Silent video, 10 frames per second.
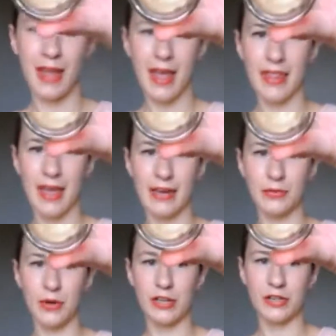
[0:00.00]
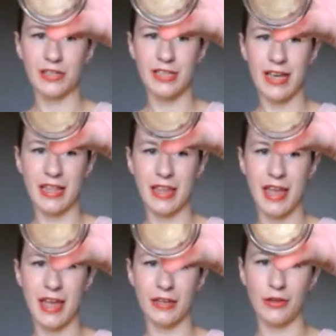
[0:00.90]
And that is what it looks like
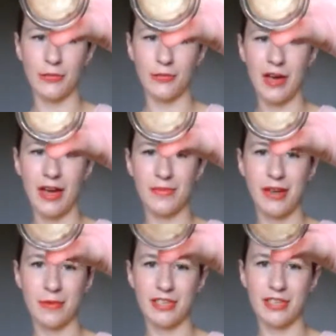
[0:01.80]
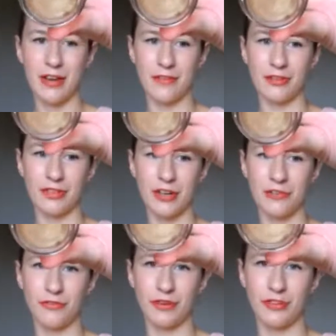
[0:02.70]
there. You might be able to see I've used it a
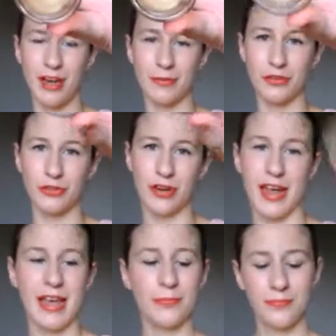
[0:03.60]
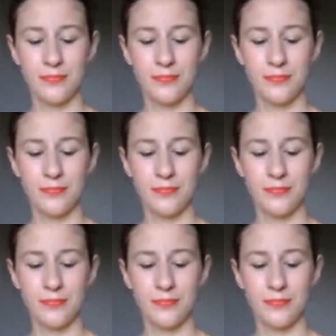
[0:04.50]
few times already.